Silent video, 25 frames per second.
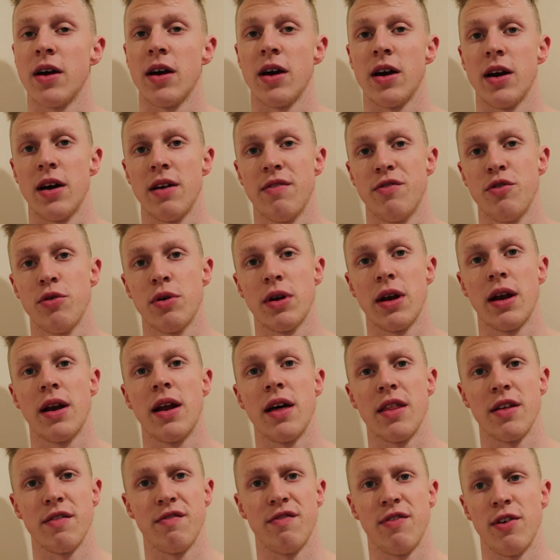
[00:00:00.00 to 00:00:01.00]
If you want
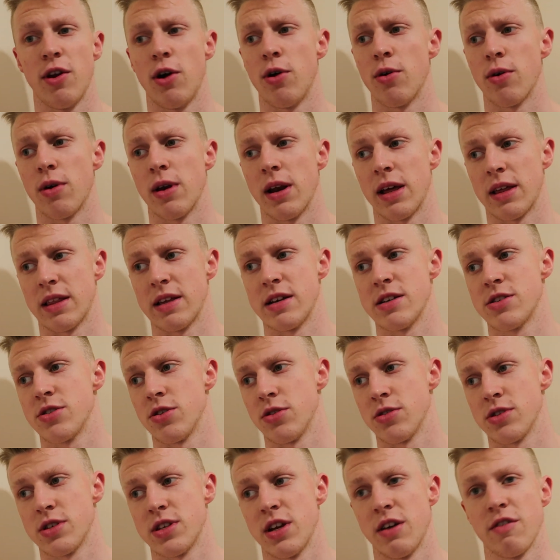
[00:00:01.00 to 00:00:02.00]
another vlog like
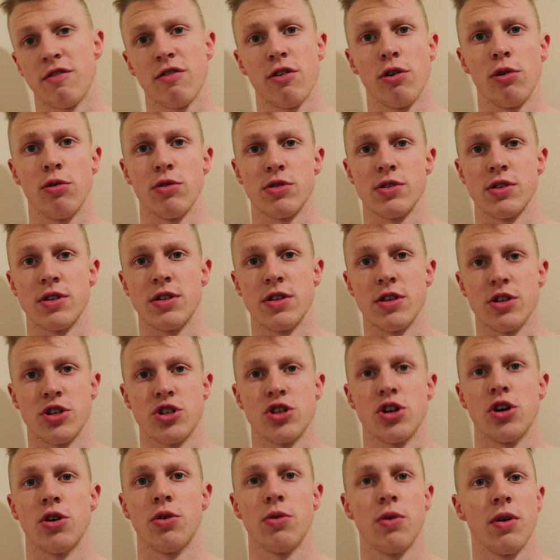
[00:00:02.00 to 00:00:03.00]
this or stuff closer to the
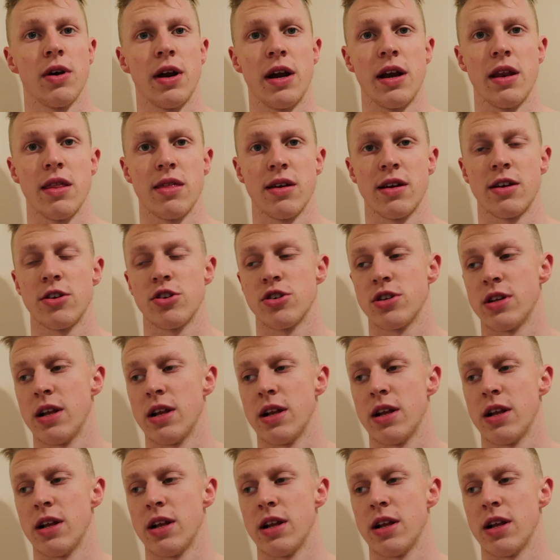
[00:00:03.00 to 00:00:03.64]
show or anything,